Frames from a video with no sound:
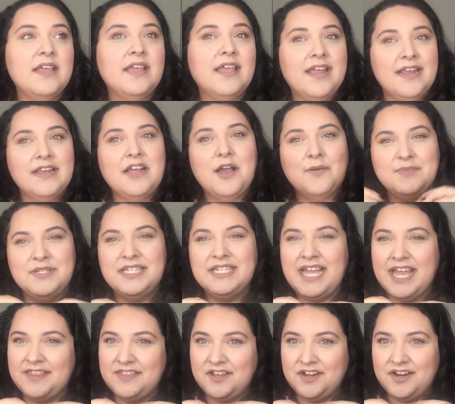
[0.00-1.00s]
can come
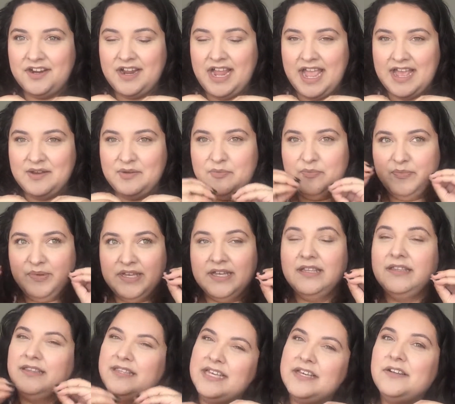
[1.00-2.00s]
together and be
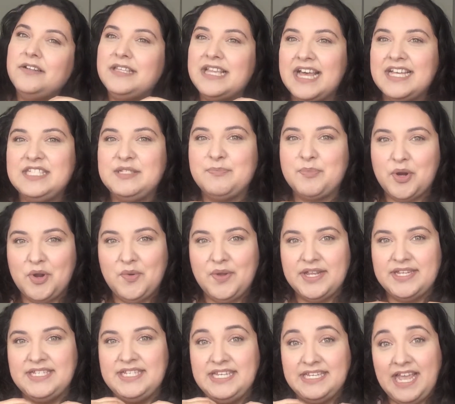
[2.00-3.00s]
a little less
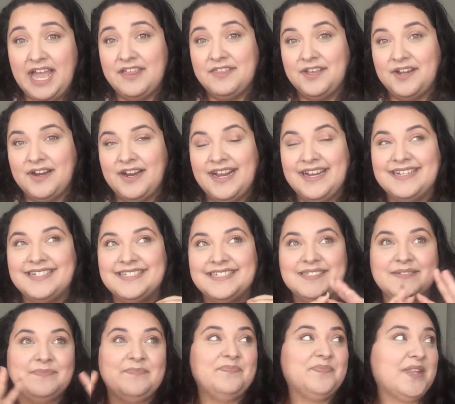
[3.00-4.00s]
broken together. And
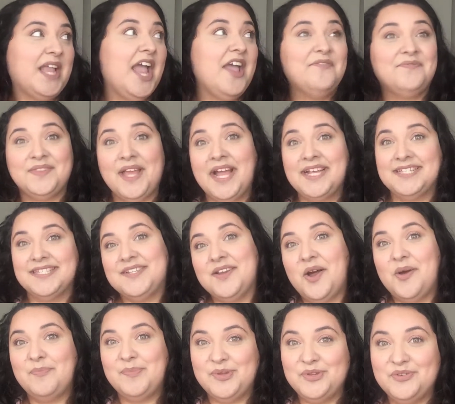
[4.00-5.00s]
if that's
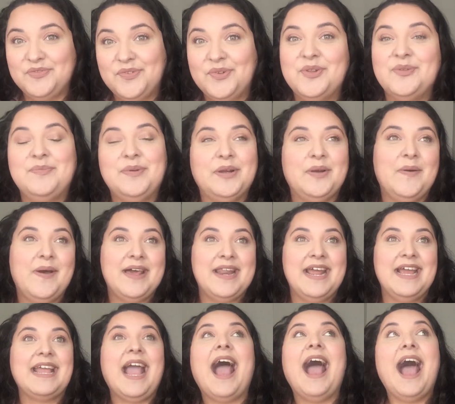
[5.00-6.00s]
not beautiful and
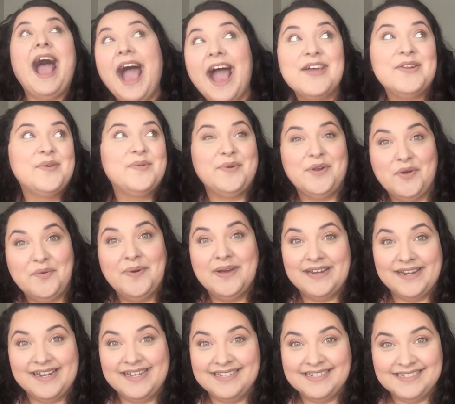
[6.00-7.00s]
poetic, I don't know
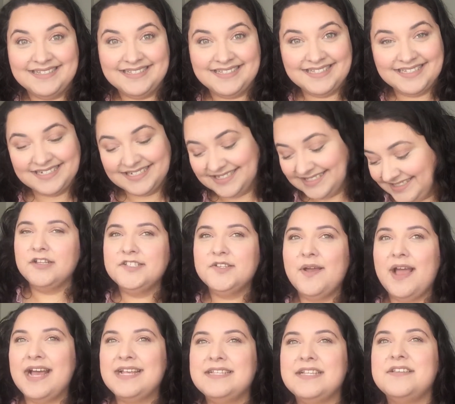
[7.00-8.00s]
what is. Also
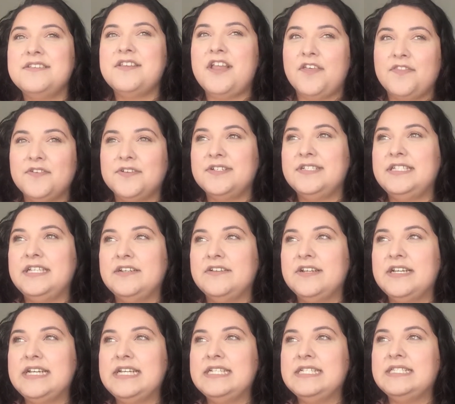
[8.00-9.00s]
has another
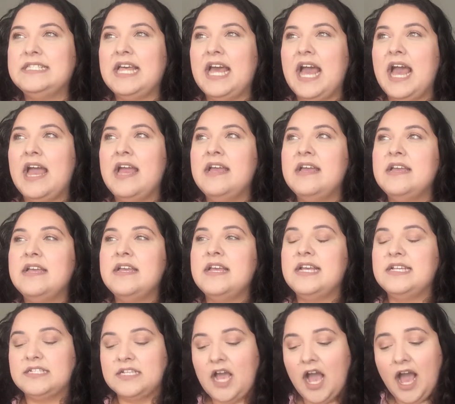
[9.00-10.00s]
series that
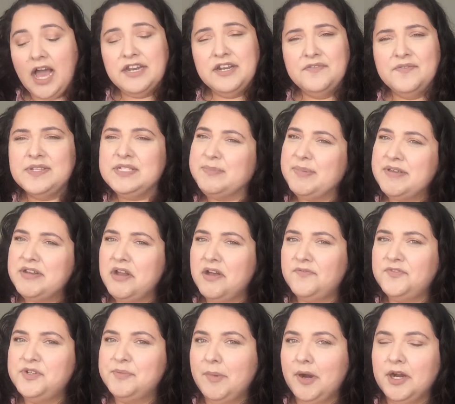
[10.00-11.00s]
is kind of a
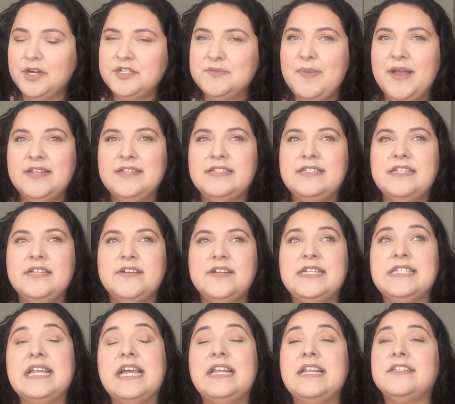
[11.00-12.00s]
spin-off to Marked Men
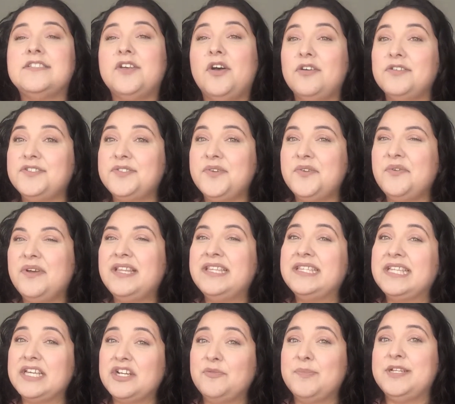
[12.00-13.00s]
series, and it's also a
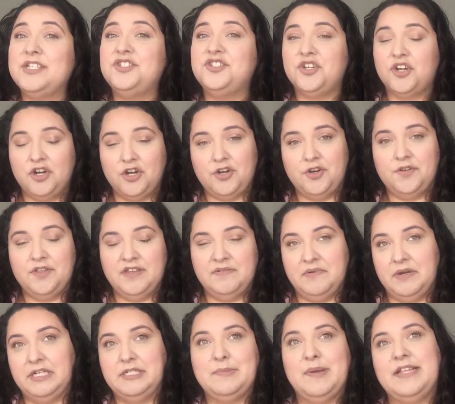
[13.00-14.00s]
little bit darker than
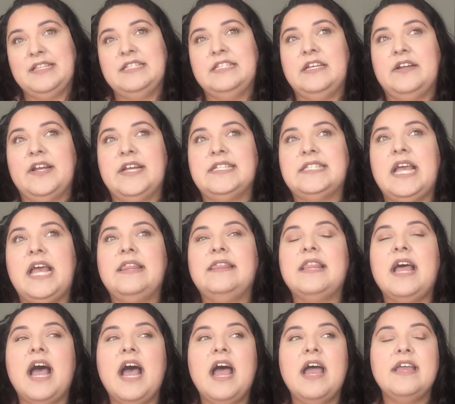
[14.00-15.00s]
Marked Men series, and
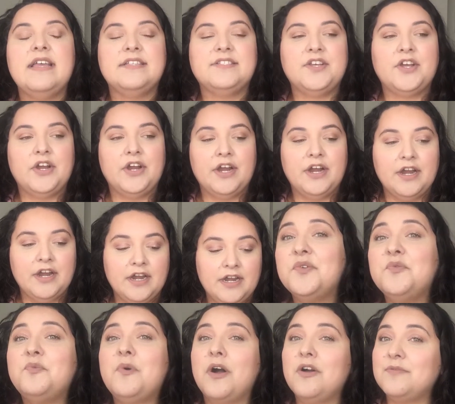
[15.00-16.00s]
that is
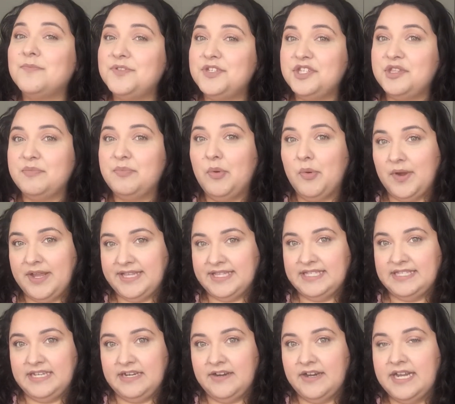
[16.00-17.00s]
her Welcome to the Point
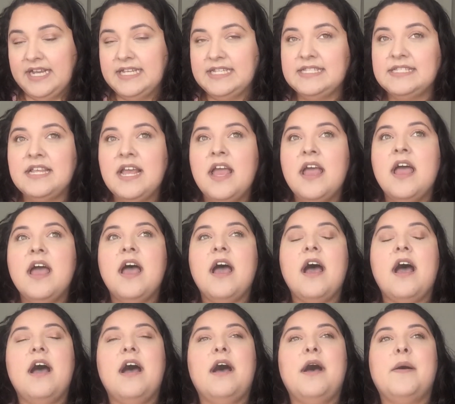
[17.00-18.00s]
series.
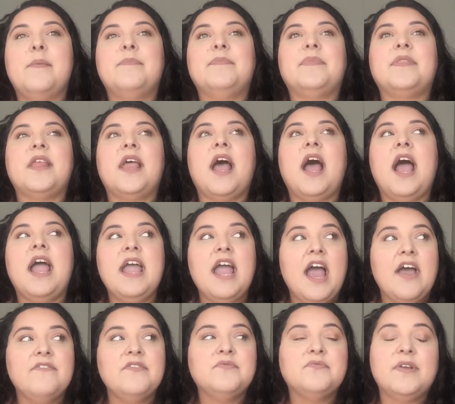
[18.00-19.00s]
I
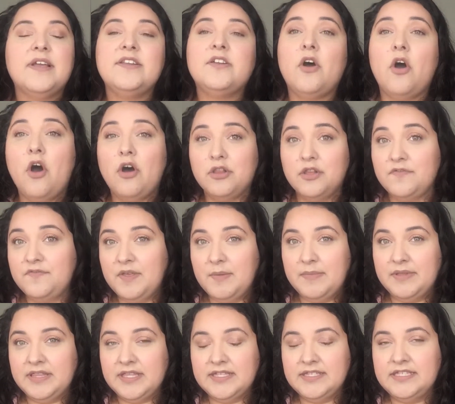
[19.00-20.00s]
haven't read all of them
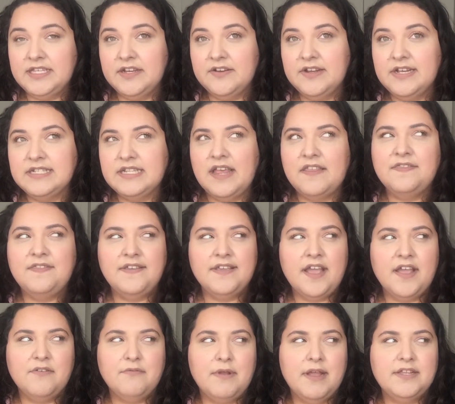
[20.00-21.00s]
in the series. I think
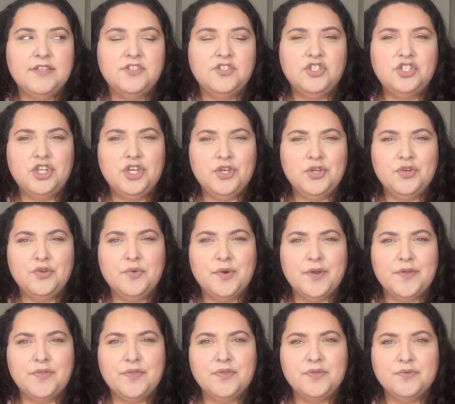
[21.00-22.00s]
I read 2
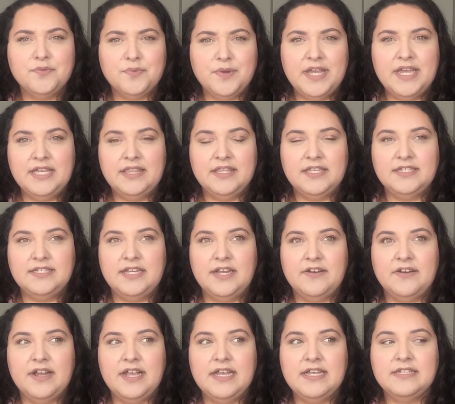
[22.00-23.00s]
or 3 in the
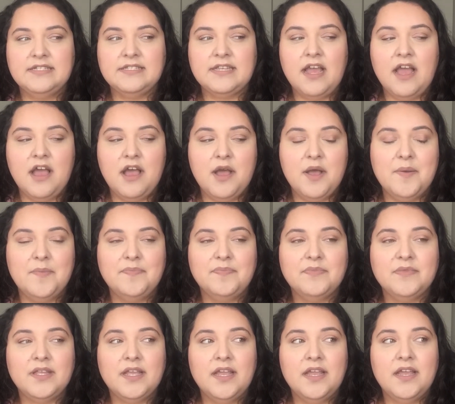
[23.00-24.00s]
series,
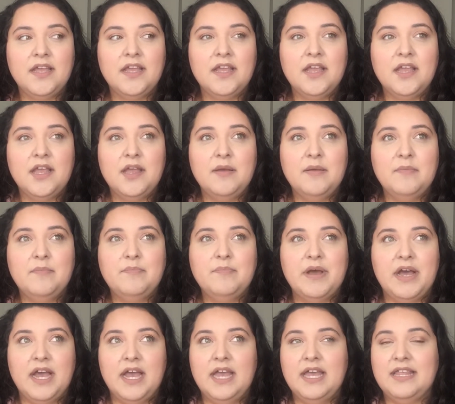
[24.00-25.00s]

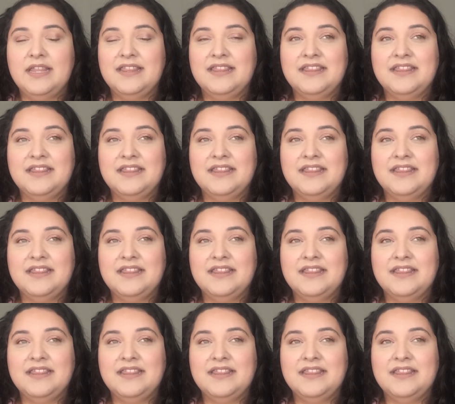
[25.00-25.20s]
but